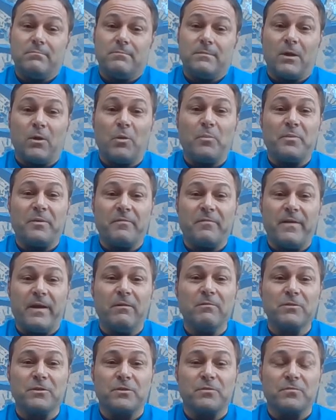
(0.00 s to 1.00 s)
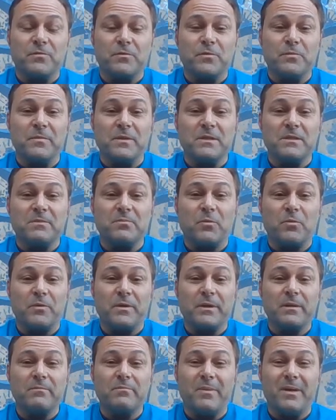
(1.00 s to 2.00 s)
I hope you found your room this
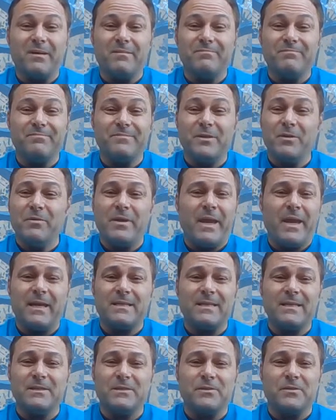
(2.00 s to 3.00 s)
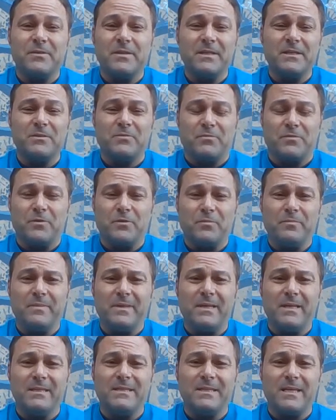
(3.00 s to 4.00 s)
morning, but you can't enter this room.
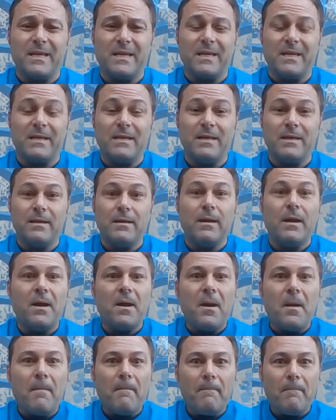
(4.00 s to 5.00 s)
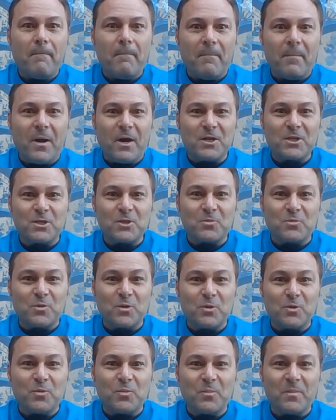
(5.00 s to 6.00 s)
It's a
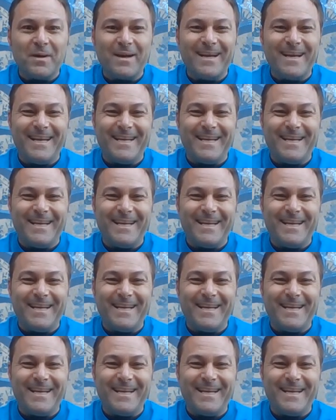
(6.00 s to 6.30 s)
mushroom.